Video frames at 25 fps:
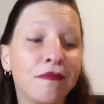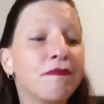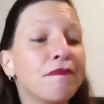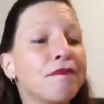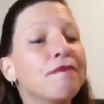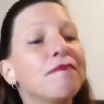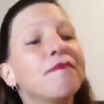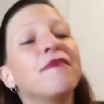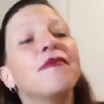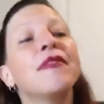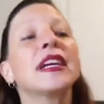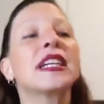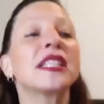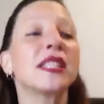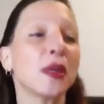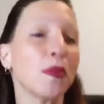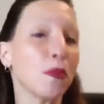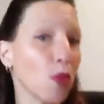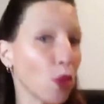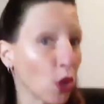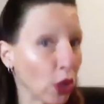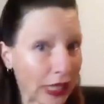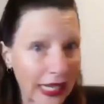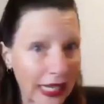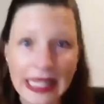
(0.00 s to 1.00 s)
fix it
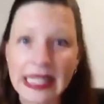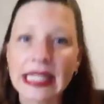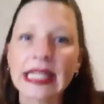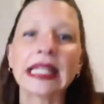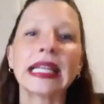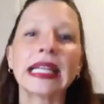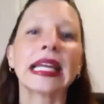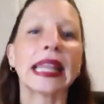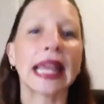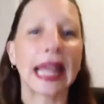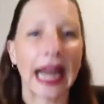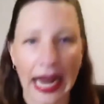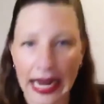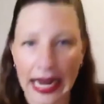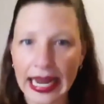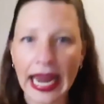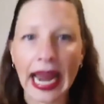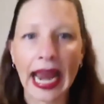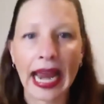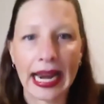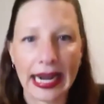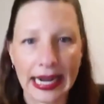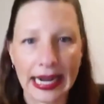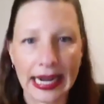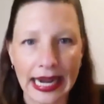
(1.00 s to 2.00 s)
more easily than I
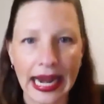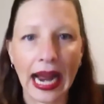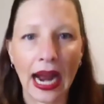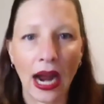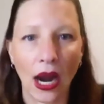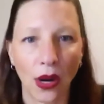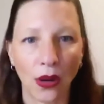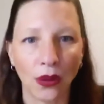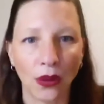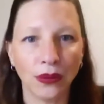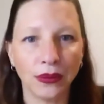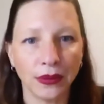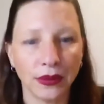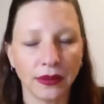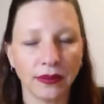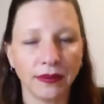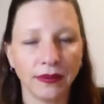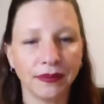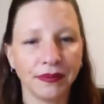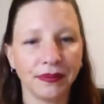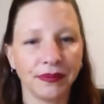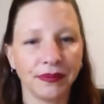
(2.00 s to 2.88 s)
can now.